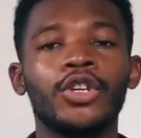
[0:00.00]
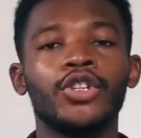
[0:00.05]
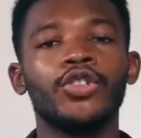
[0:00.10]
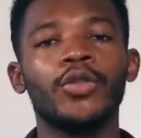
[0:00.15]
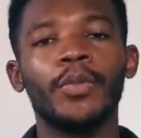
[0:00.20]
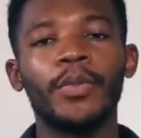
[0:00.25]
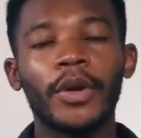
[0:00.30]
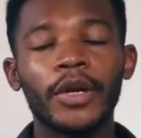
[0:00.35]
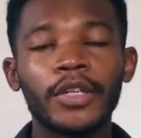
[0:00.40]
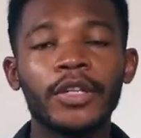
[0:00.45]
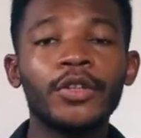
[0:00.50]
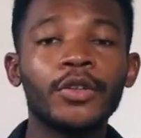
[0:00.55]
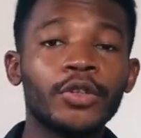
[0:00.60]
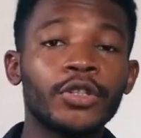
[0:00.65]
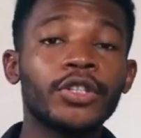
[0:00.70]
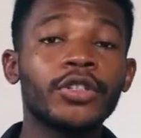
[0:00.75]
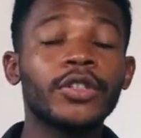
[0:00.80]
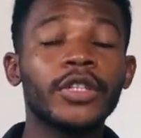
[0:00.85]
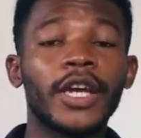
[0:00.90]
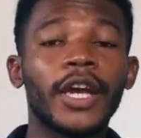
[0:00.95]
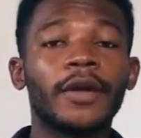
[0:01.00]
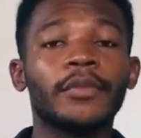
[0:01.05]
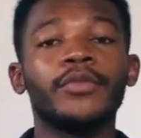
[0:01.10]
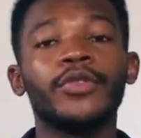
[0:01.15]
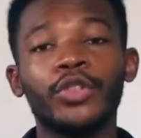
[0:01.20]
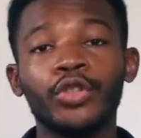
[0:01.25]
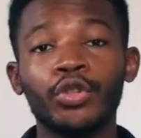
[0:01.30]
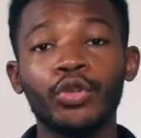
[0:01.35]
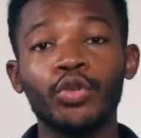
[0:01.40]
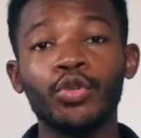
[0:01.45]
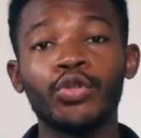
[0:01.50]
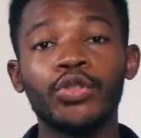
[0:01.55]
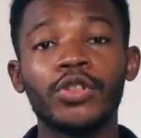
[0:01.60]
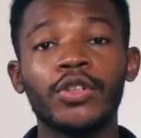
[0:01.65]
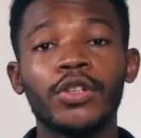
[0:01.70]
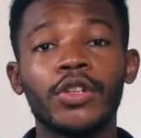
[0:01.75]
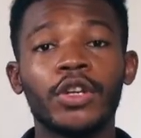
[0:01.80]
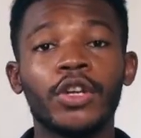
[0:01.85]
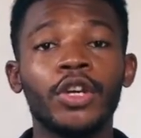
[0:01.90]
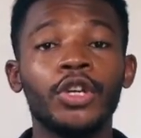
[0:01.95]
Your body lotion can be
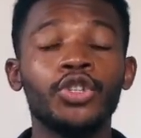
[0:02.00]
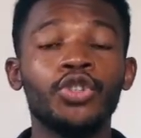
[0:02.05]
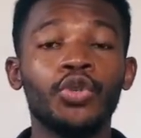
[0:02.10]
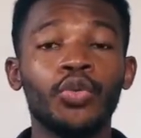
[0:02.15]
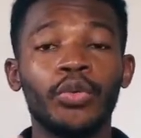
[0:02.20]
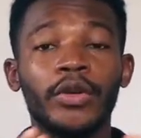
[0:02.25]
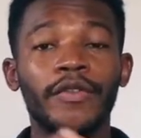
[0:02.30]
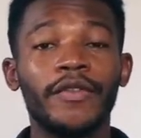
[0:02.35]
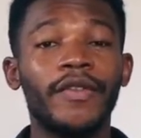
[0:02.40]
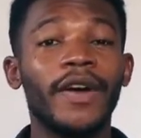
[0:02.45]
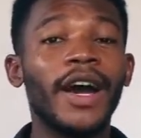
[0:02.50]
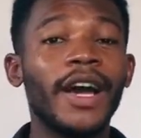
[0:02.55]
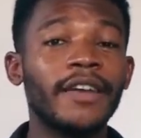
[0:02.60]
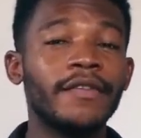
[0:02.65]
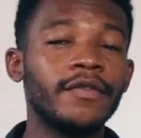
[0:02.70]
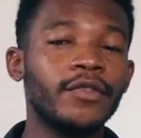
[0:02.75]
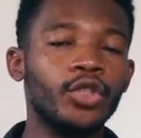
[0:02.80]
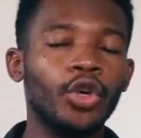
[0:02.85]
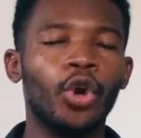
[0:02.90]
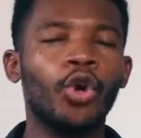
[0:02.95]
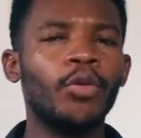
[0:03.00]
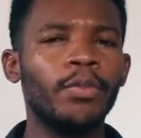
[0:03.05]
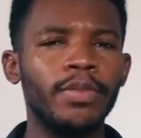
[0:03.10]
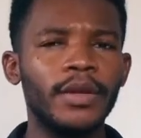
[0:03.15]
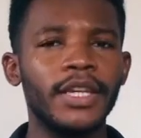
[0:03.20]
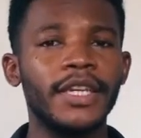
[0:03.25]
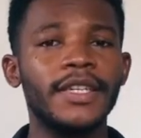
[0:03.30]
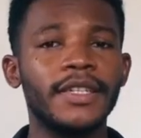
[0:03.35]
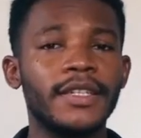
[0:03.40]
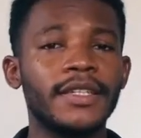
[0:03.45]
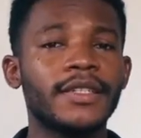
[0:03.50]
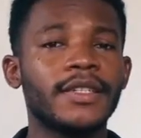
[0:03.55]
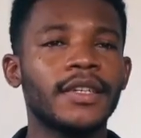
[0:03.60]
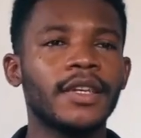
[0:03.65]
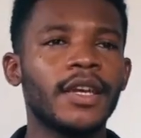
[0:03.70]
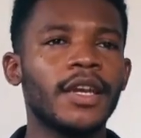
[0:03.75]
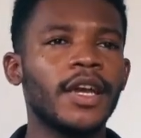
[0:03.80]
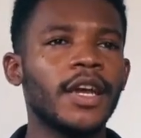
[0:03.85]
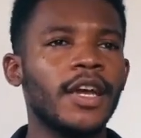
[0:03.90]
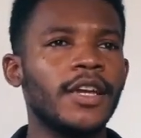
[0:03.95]
used to revive dull blades,
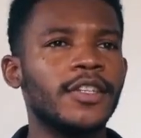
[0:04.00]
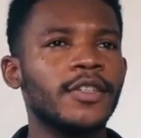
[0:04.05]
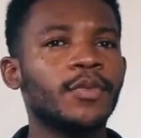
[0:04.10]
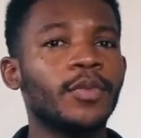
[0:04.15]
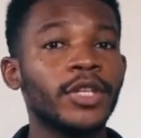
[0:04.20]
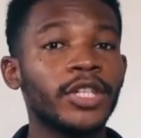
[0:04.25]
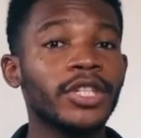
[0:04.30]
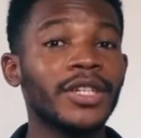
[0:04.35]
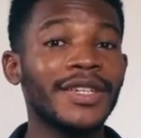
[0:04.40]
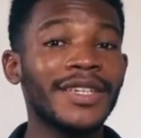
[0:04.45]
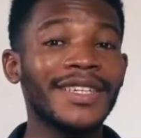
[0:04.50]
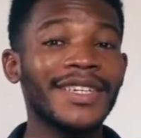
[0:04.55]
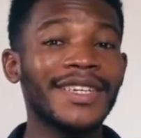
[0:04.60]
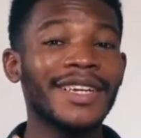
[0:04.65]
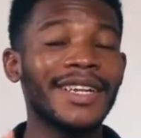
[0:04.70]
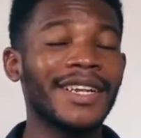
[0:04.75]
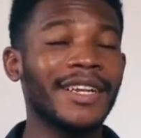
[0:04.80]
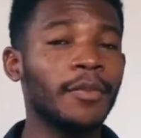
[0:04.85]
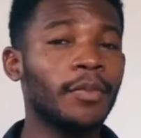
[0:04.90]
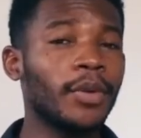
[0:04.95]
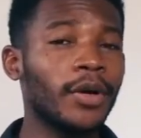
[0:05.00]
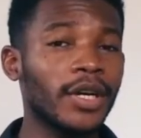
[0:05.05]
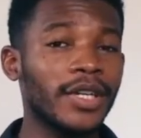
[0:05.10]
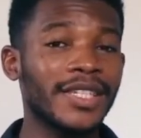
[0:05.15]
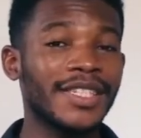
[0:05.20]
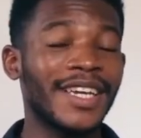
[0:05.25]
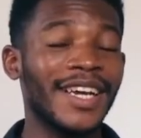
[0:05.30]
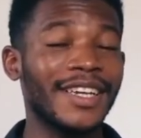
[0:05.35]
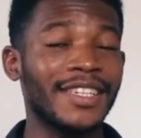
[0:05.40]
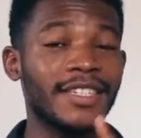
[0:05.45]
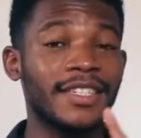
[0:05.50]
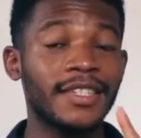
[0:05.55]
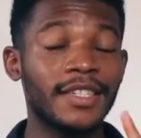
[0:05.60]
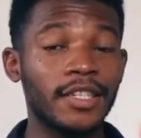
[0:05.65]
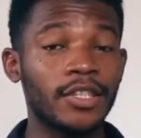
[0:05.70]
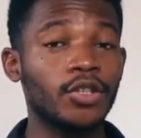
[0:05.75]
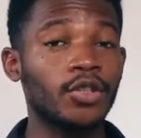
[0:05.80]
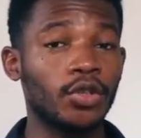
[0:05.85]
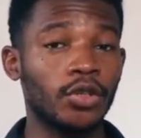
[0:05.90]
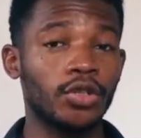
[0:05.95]
especially clippers and
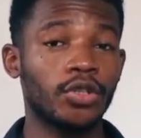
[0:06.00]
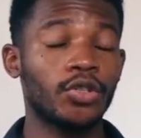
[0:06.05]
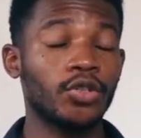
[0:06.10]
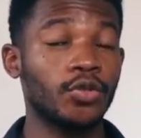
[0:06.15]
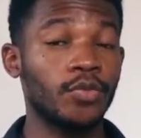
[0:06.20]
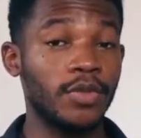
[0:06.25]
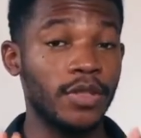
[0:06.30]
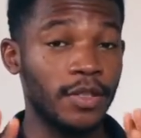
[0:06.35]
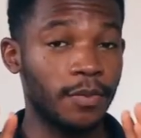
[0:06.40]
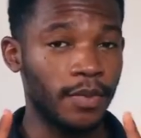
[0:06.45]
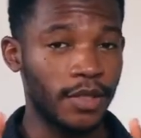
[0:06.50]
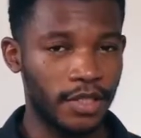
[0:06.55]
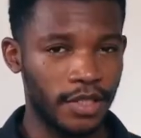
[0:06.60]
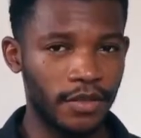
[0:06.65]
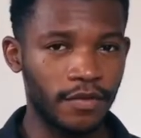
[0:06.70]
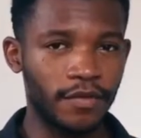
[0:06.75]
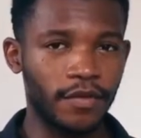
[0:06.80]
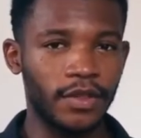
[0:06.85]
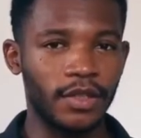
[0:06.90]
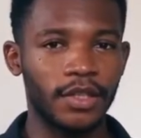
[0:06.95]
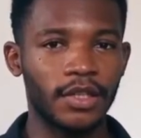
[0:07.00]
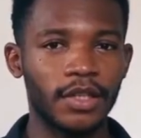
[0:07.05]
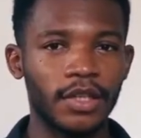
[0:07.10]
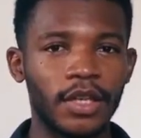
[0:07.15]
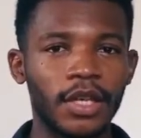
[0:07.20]
scissors to be specific.